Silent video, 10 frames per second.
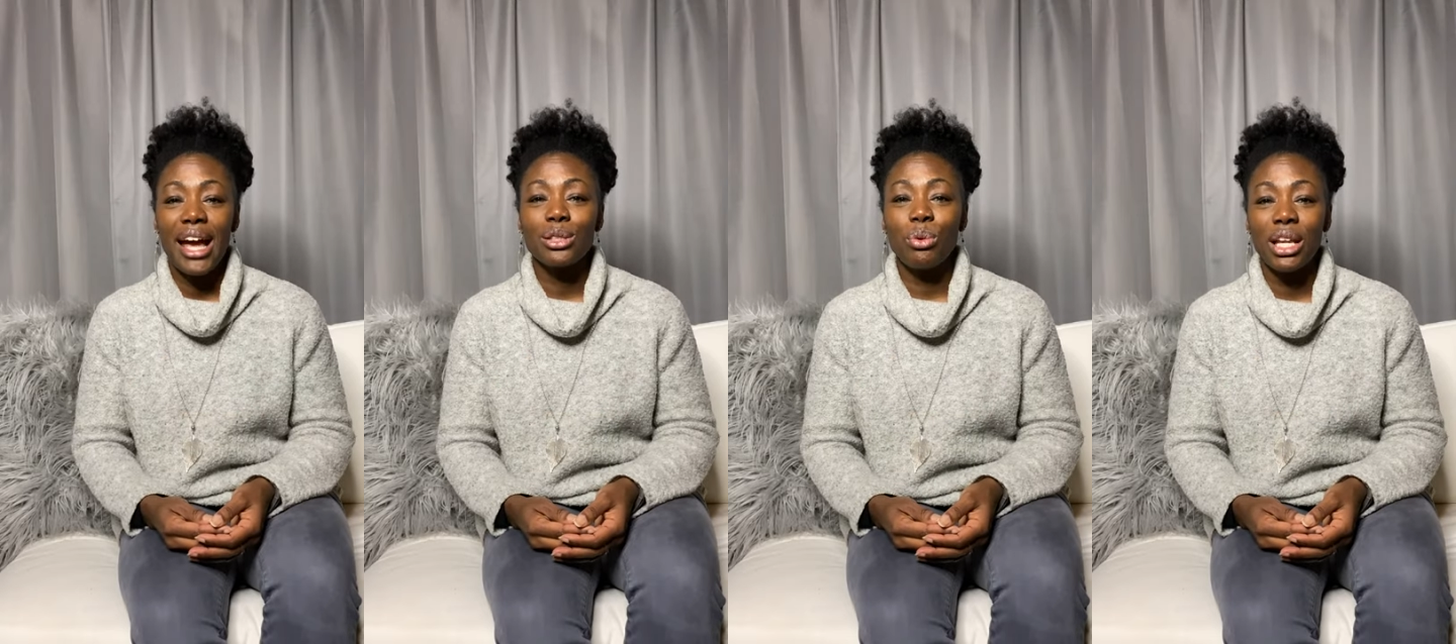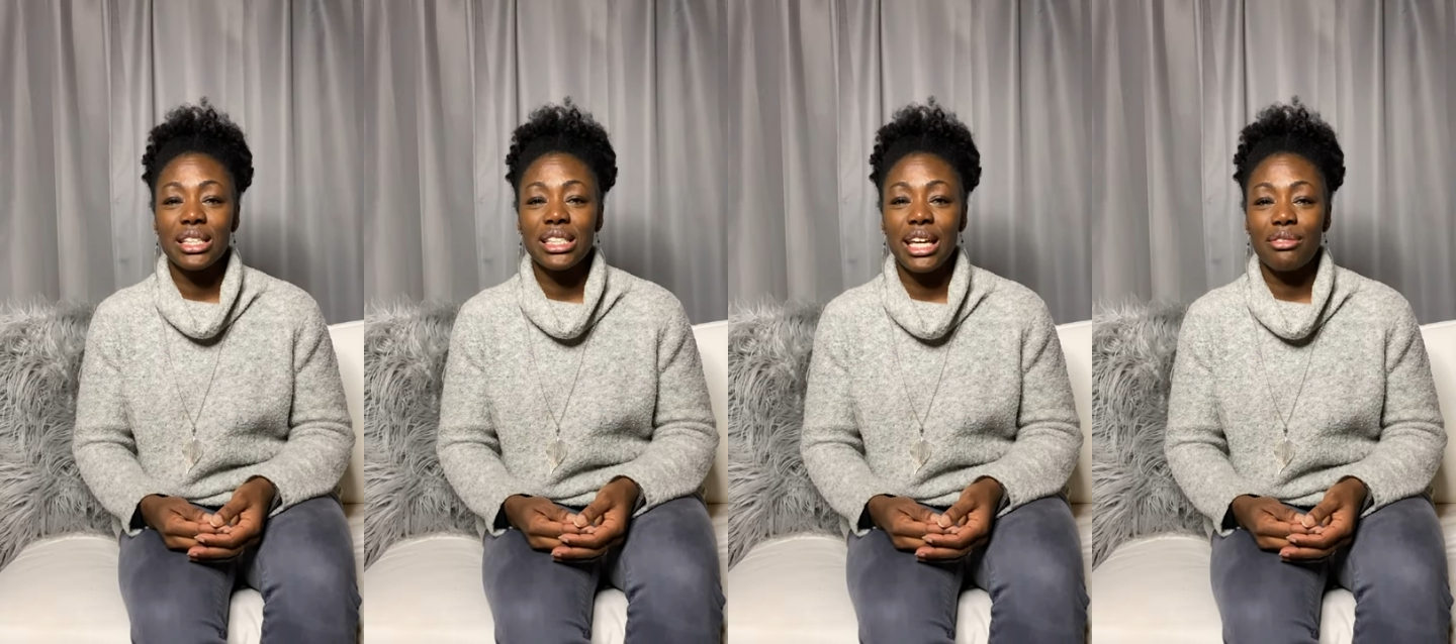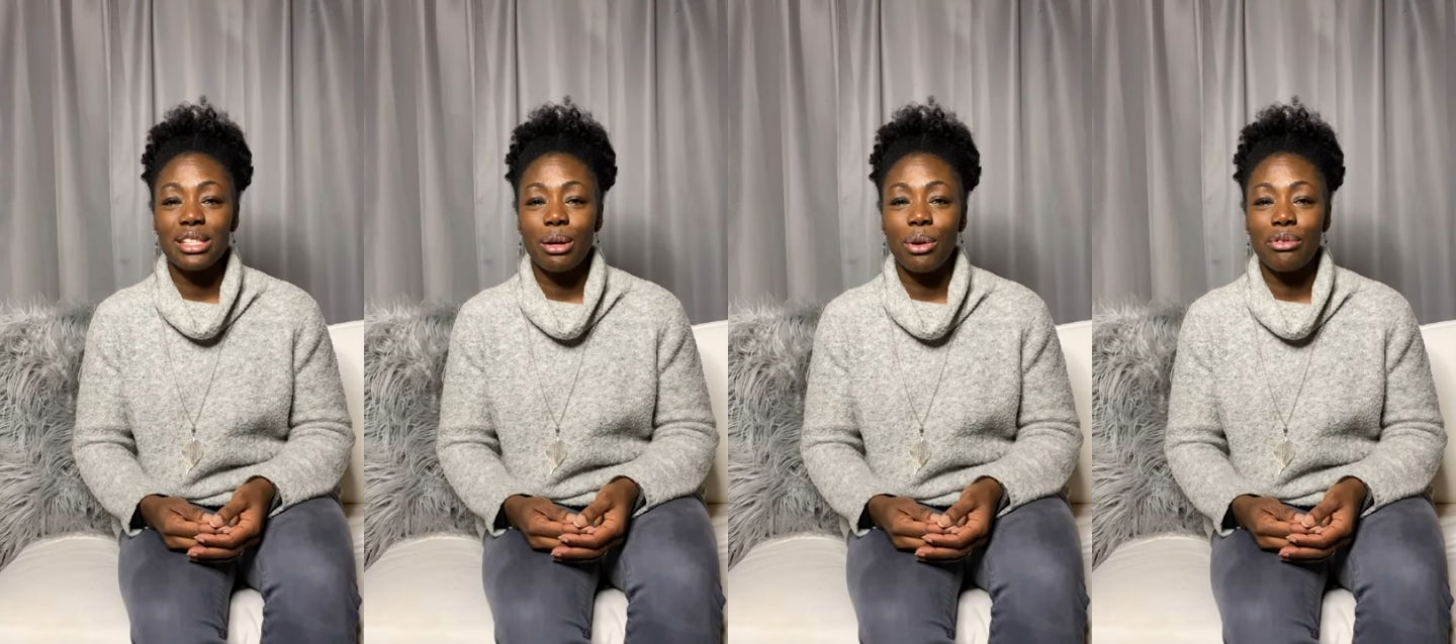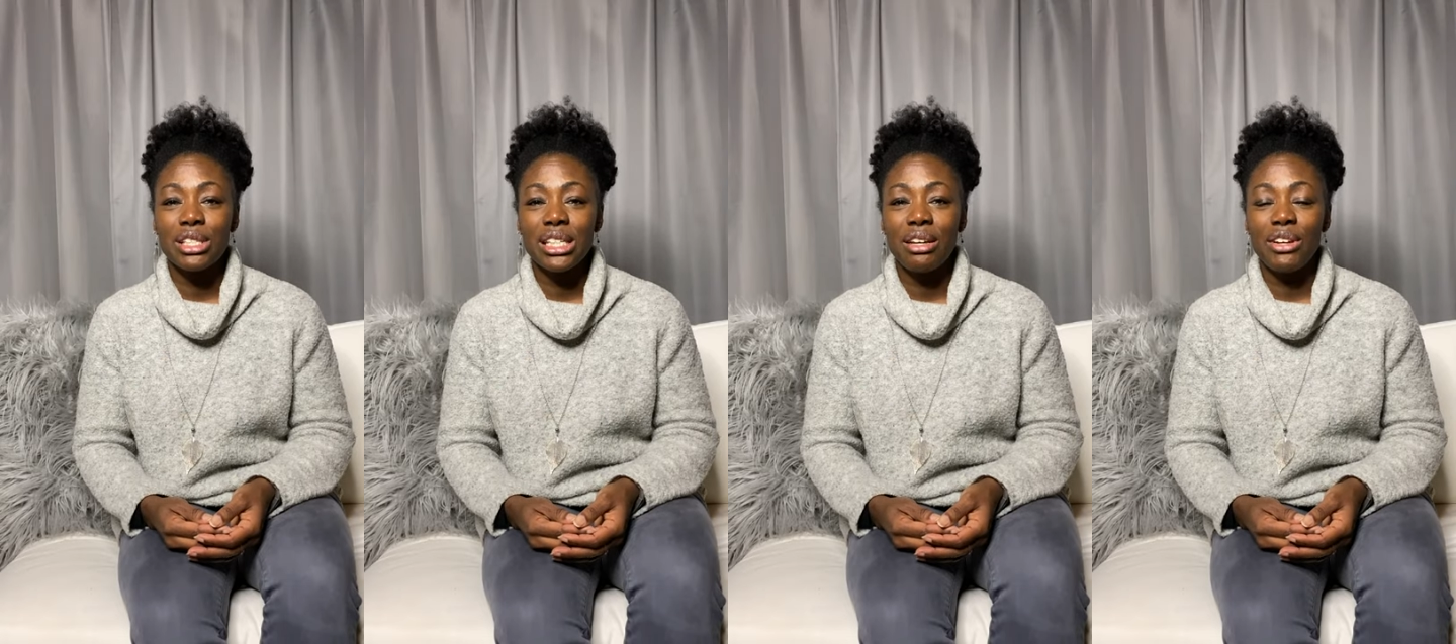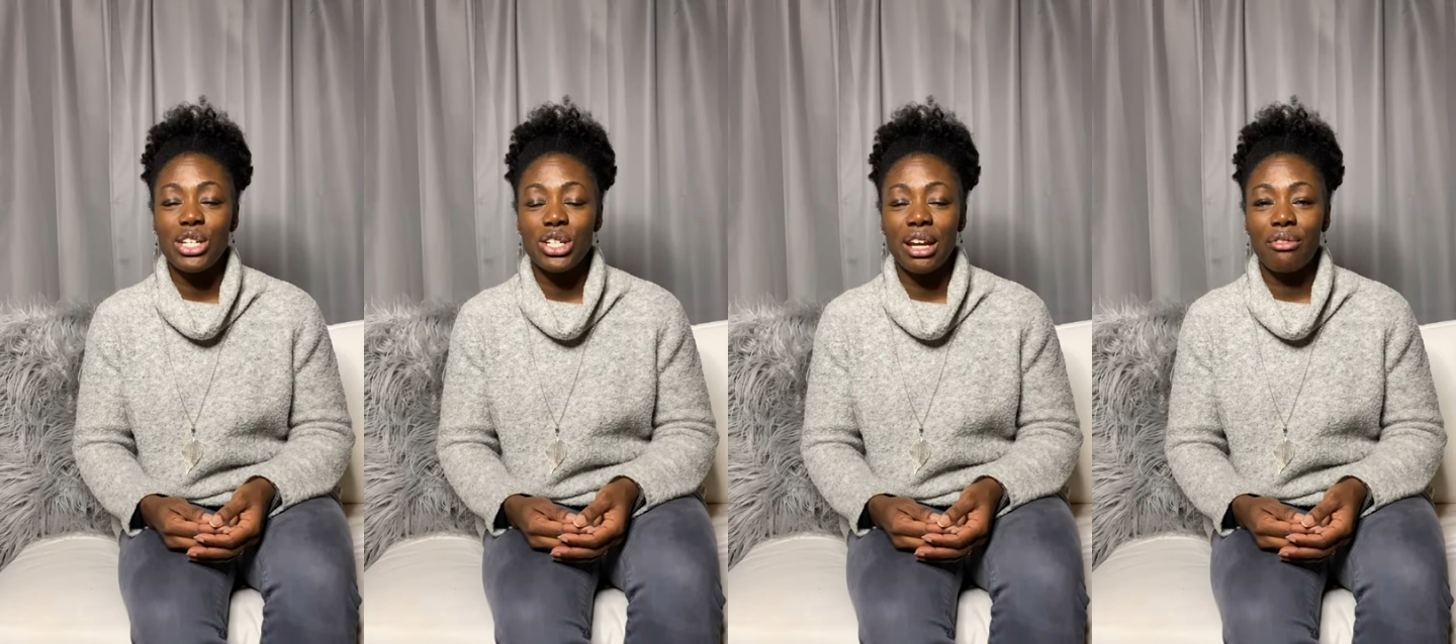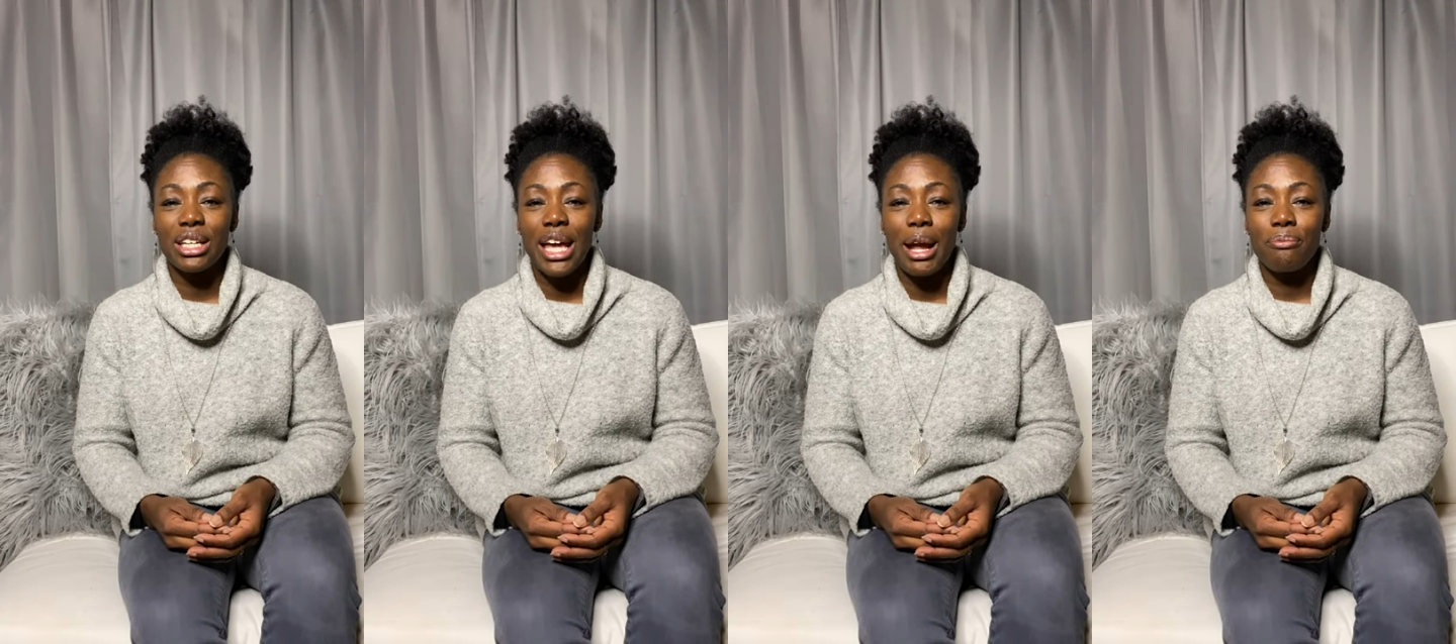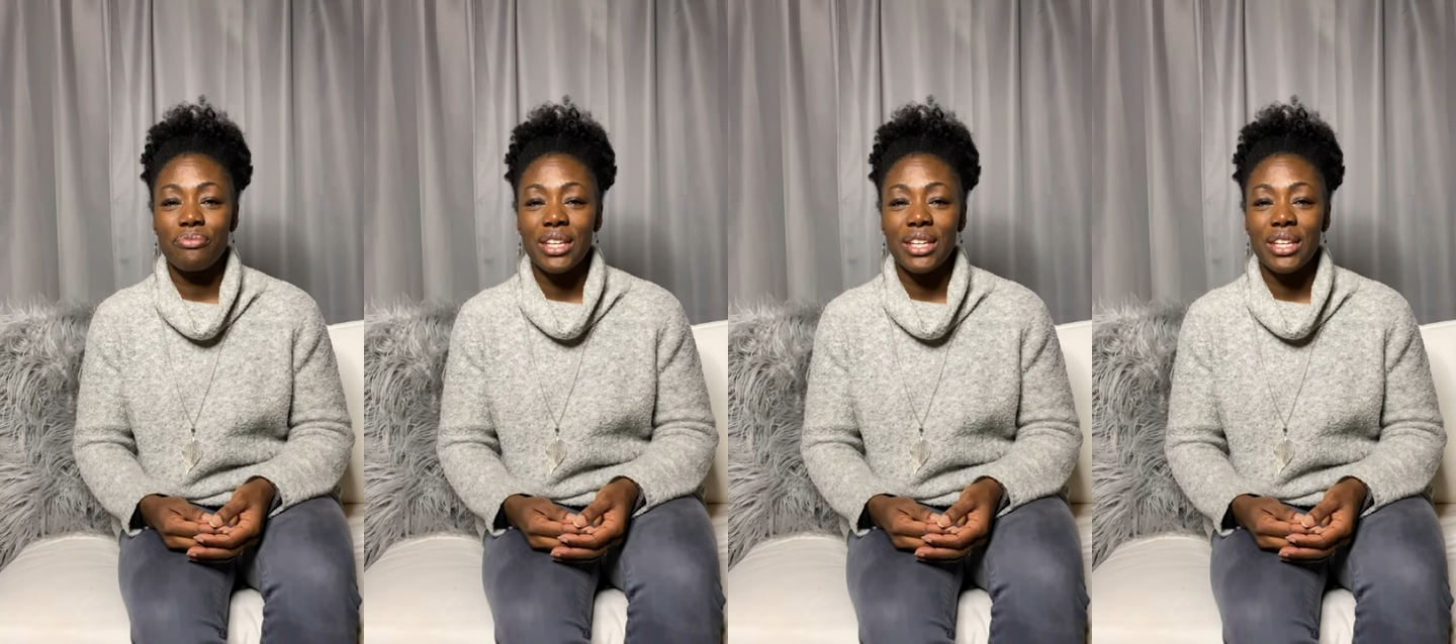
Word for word: as well as gifts that we receive each and every day,